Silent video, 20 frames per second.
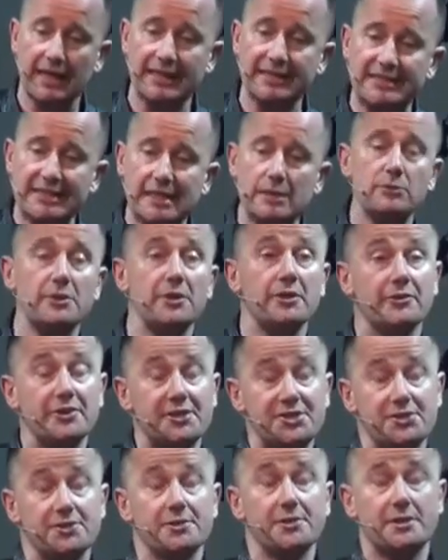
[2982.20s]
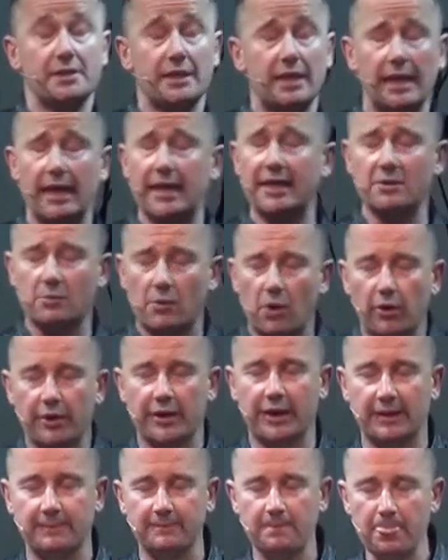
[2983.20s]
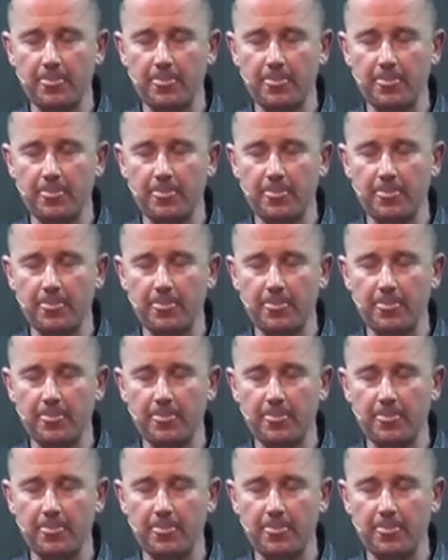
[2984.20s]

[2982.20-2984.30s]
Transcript: and deal with your issues in the morning.